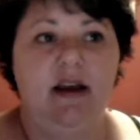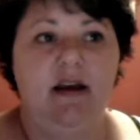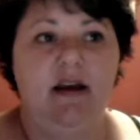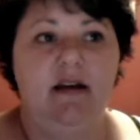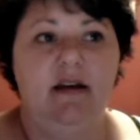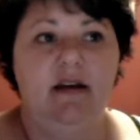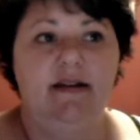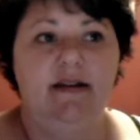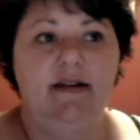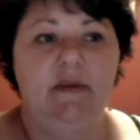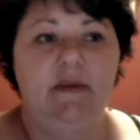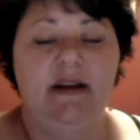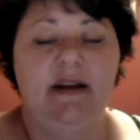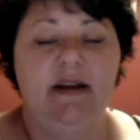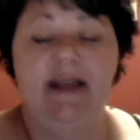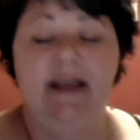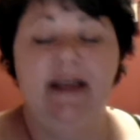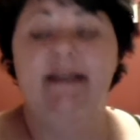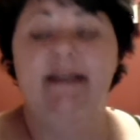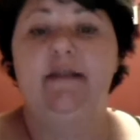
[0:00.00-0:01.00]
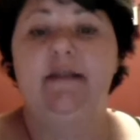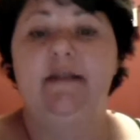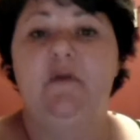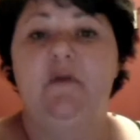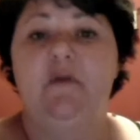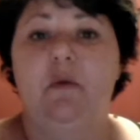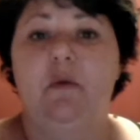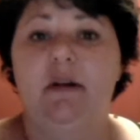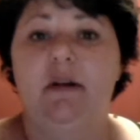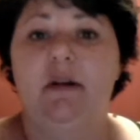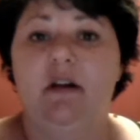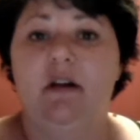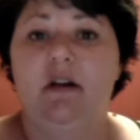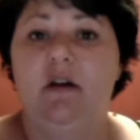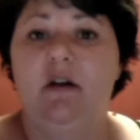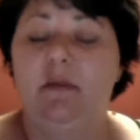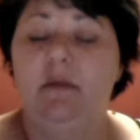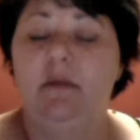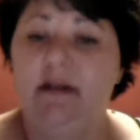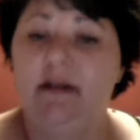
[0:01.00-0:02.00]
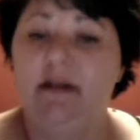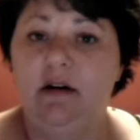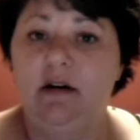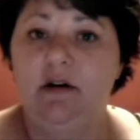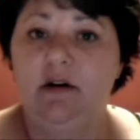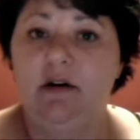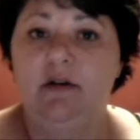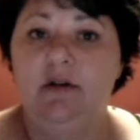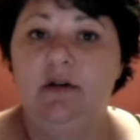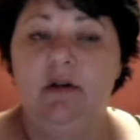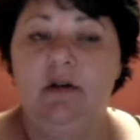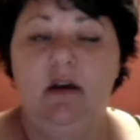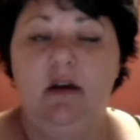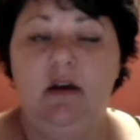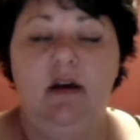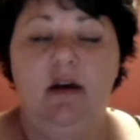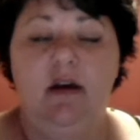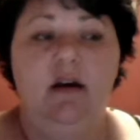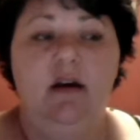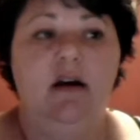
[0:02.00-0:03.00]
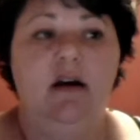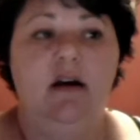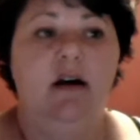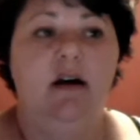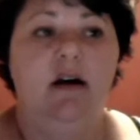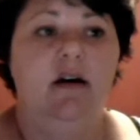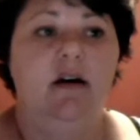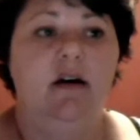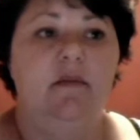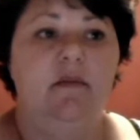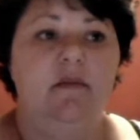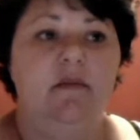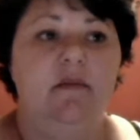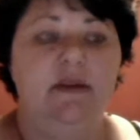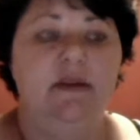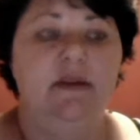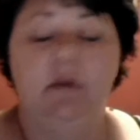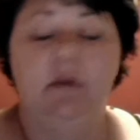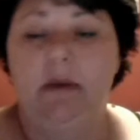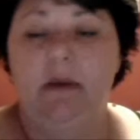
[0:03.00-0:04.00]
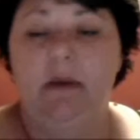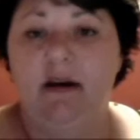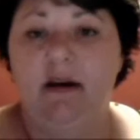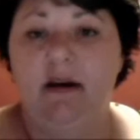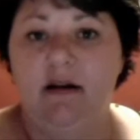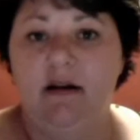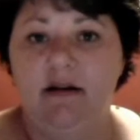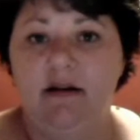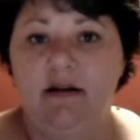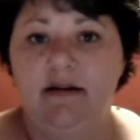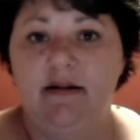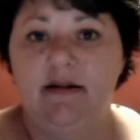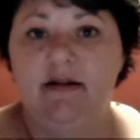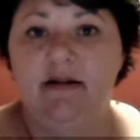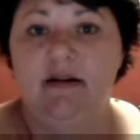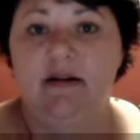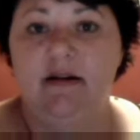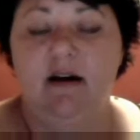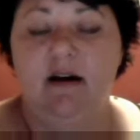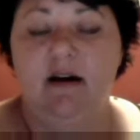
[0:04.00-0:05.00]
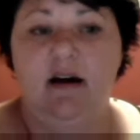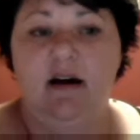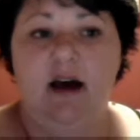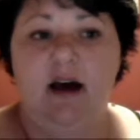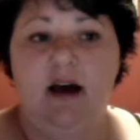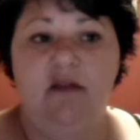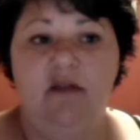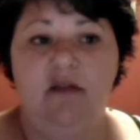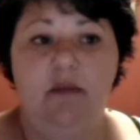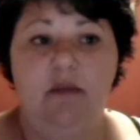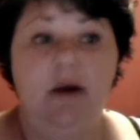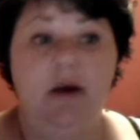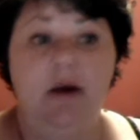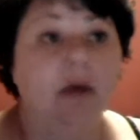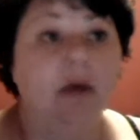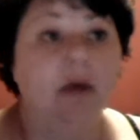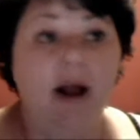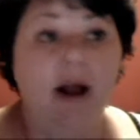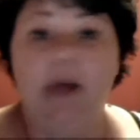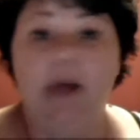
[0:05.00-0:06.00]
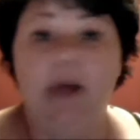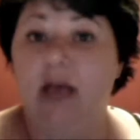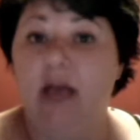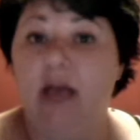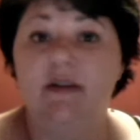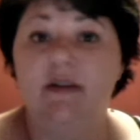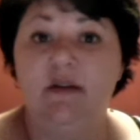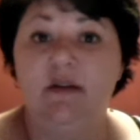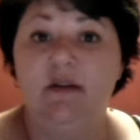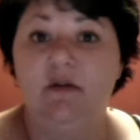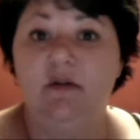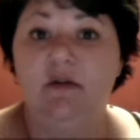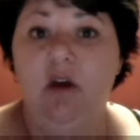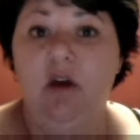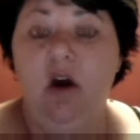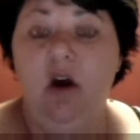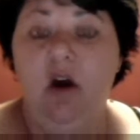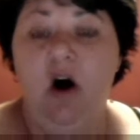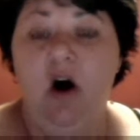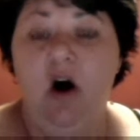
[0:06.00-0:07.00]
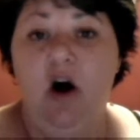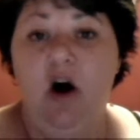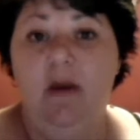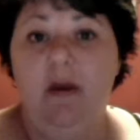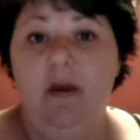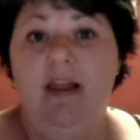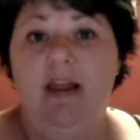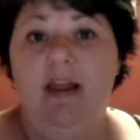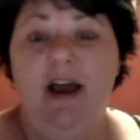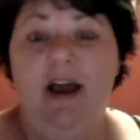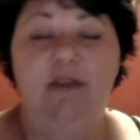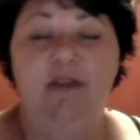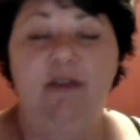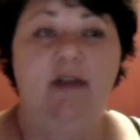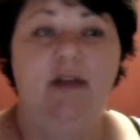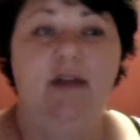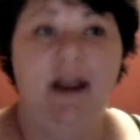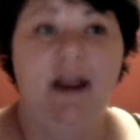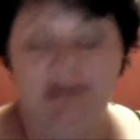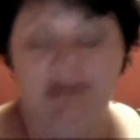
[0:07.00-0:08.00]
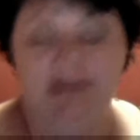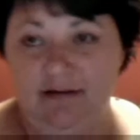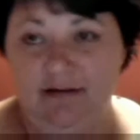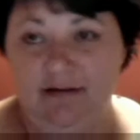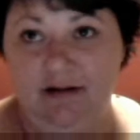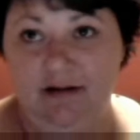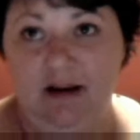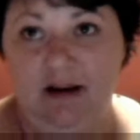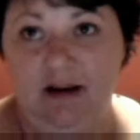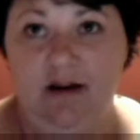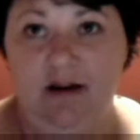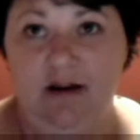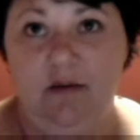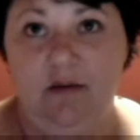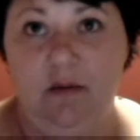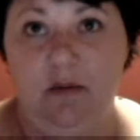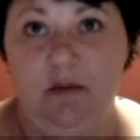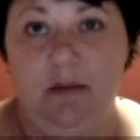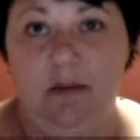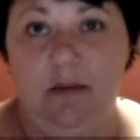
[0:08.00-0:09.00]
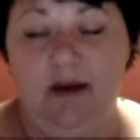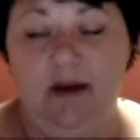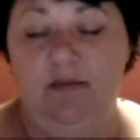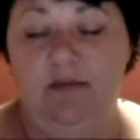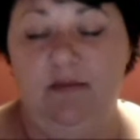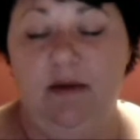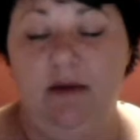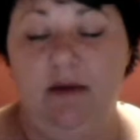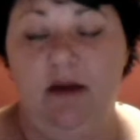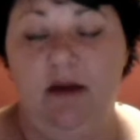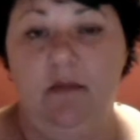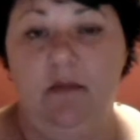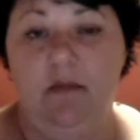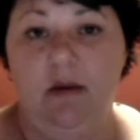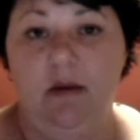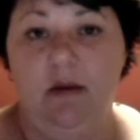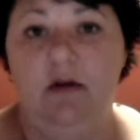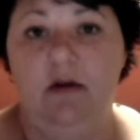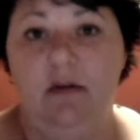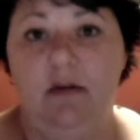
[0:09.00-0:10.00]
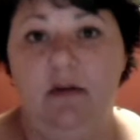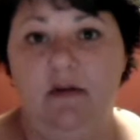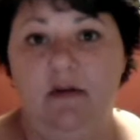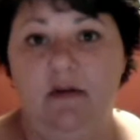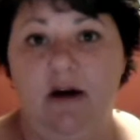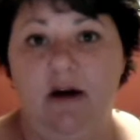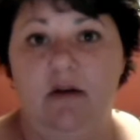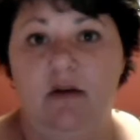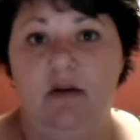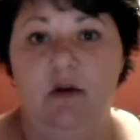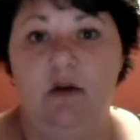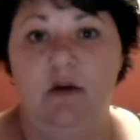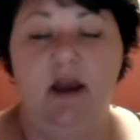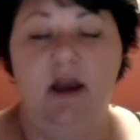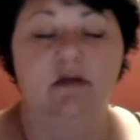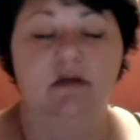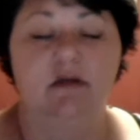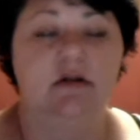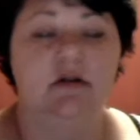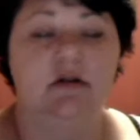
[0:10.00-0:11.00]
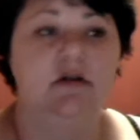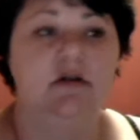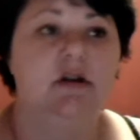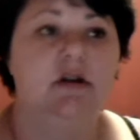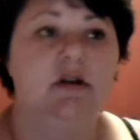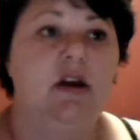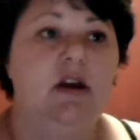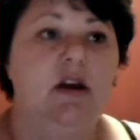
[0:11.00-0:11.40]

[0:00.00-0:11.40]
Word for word: it's been easy for me to learn the material um, simply because uh, I've been around counseling all my life. Not eh, my my mother and my father were counselors,